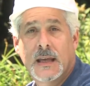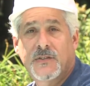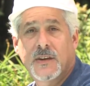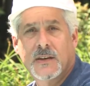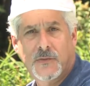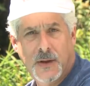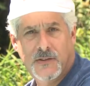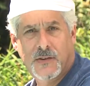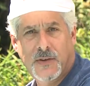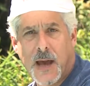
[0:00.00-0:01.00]
It's the
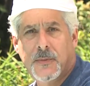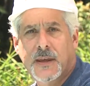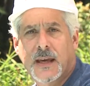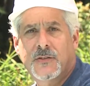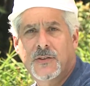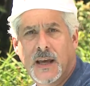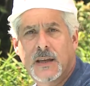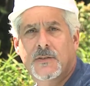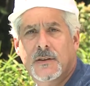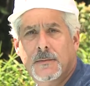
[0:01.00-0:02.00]
expensive application
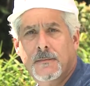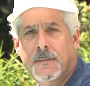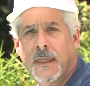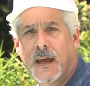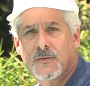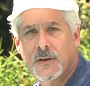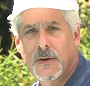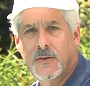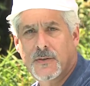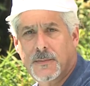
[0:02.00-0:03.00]
agent and
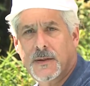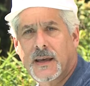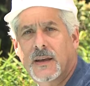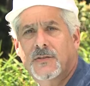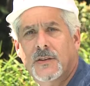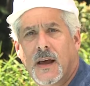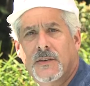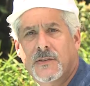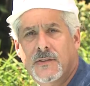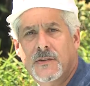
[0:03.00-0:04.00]
remote replication
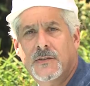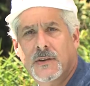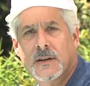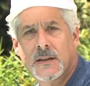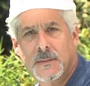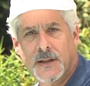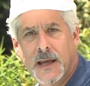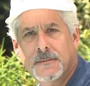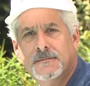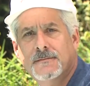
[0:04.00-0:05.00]
licenses you can
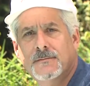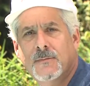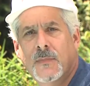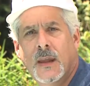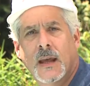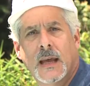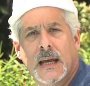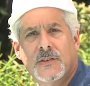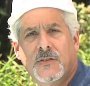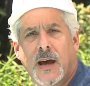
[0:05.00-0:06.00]
eliminate
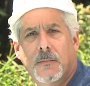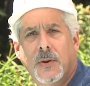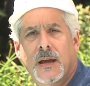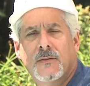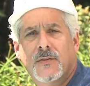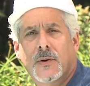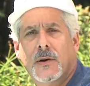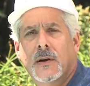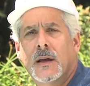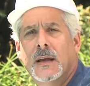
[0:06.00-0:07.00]
and stop paying
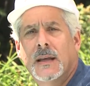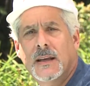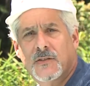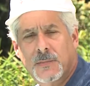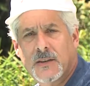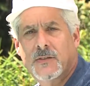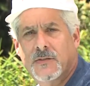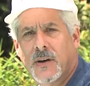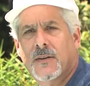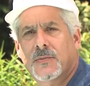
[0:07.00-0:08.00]
for
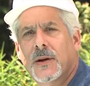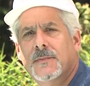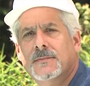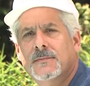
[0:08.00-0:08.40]
expensive software.